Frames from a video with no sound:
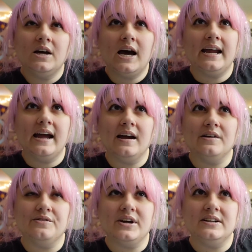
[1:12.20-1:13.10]
I
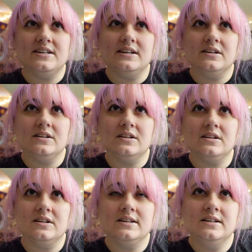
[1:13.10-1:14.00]
have
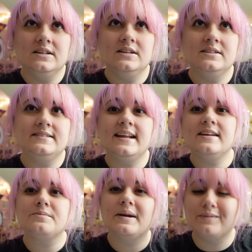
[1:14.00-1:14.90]
until
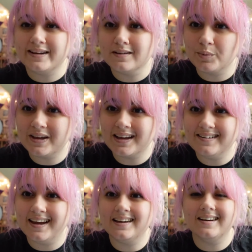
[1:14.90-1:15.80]
today's my regular weekend
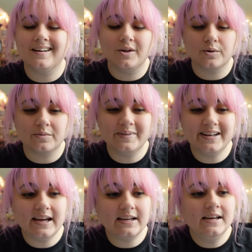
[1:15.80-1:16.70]
day along with
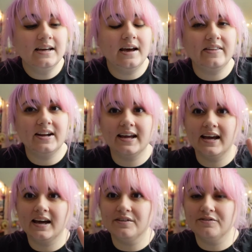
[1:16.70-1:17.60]
Monday. And then I
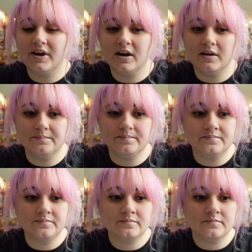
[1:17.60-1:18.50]
have um,
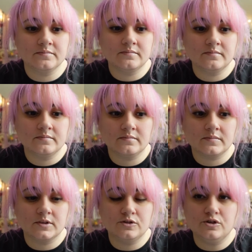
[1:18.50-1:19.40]

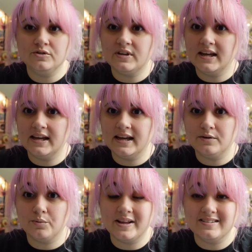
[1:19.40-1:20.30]
Tuesday
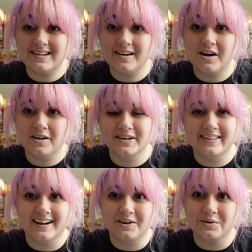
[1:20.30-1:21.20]
and Wednesday off. And
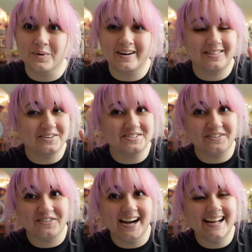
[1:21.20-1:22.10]
then I go to work Thursday,
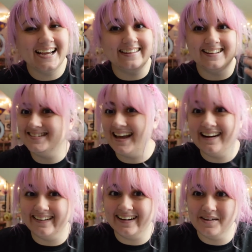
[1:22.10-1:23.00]
Friday, and then
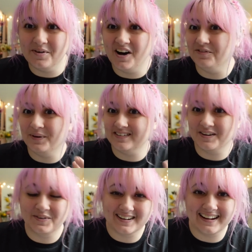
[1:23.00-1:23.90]
Saturday I'm off because I
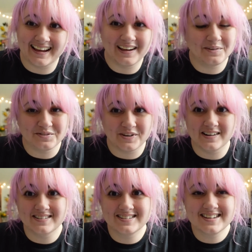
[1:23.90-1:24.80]
wanted to hang out with
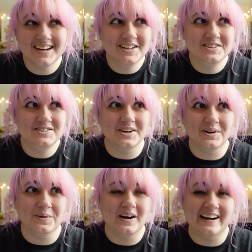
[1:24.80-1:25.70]
friends.
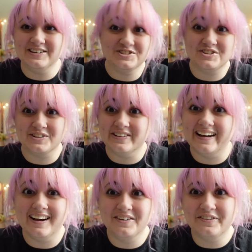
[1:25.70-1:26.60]
So uh, I just took the
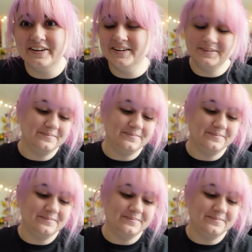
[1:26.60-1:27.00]
day off.